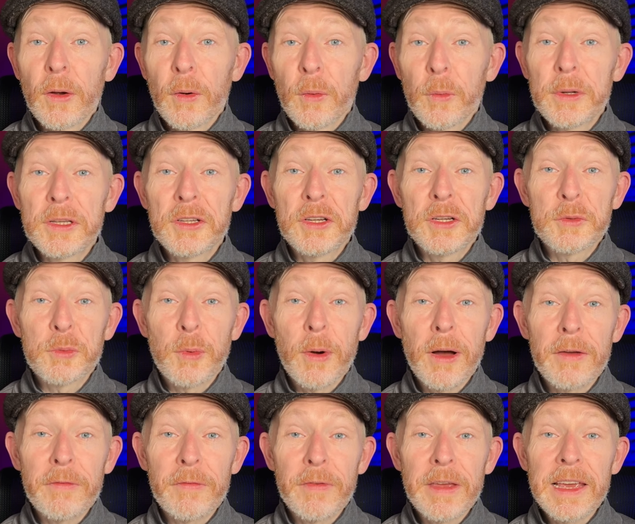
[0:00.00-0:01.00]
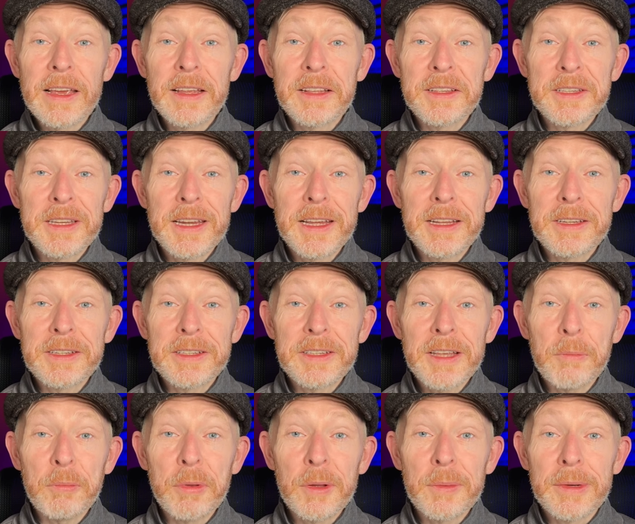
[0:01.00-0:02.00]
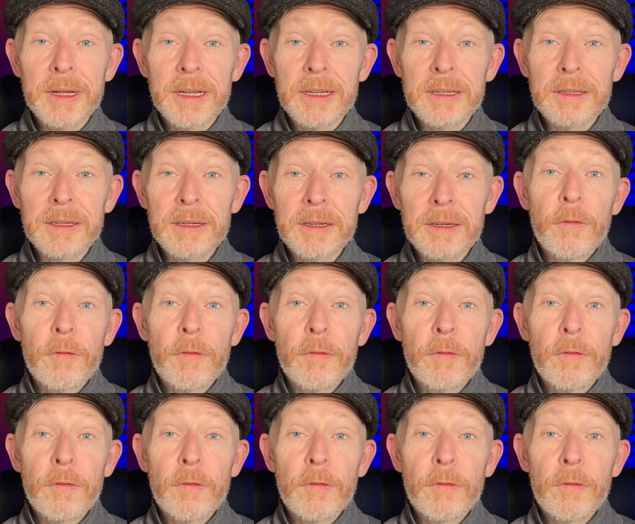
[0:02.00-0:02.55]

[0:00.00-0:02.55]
which is why vegans need to supplement.